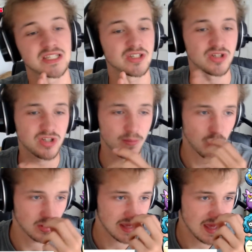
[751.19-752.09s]
It's just so
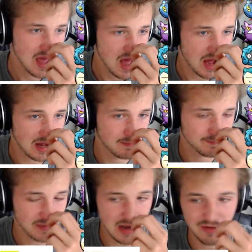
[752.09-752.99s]
bulky,
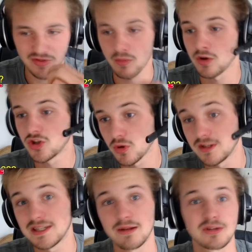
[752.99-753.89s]
and if they want to
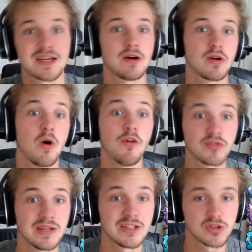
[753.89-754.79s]
choice it, which Keldeo
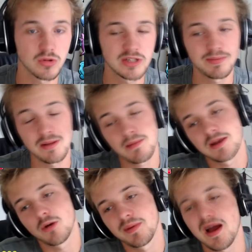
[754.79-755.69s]
often is choice, but it may
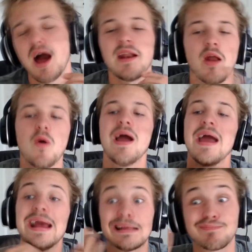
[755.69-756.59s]
not be, I don't know,
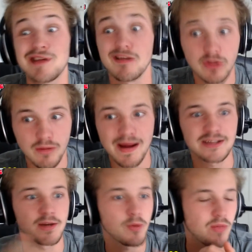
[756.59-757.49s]
it depends on the
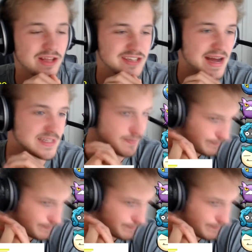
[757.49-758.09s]
matchup, all that jazz.